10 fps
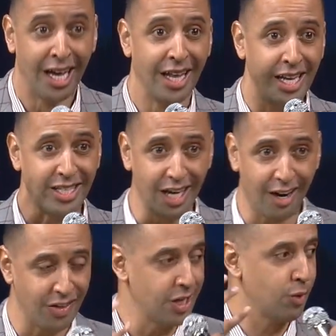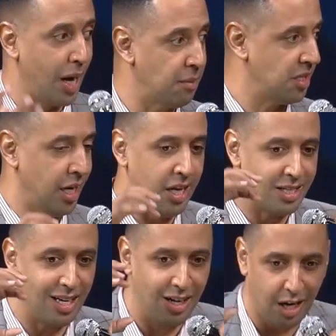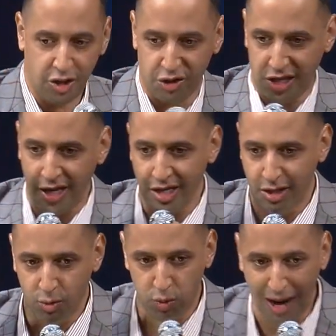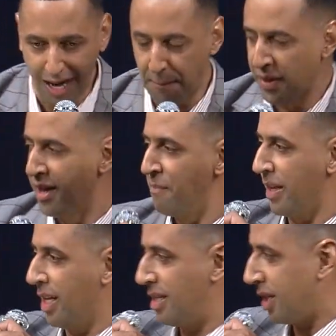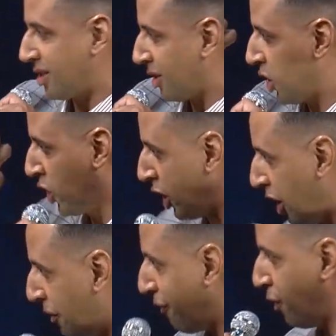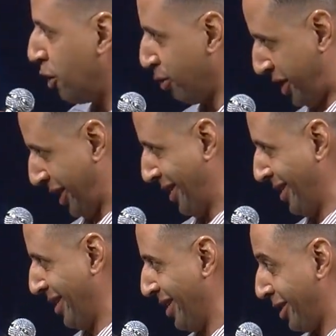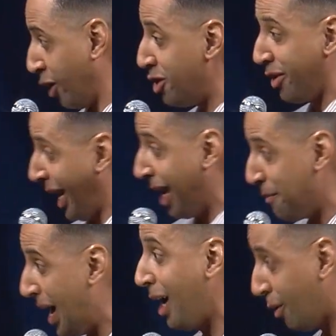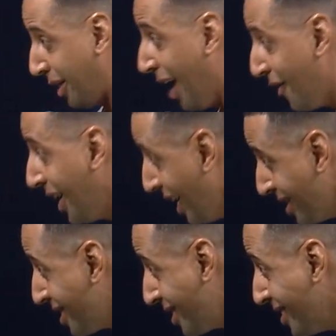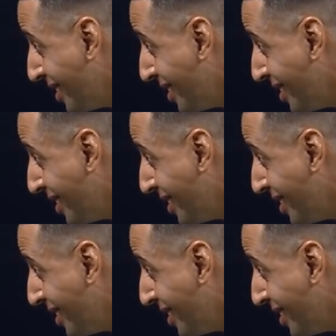These are the grapes. It is luxurious. It is ripe. This is good fruit. So you came back with evidence.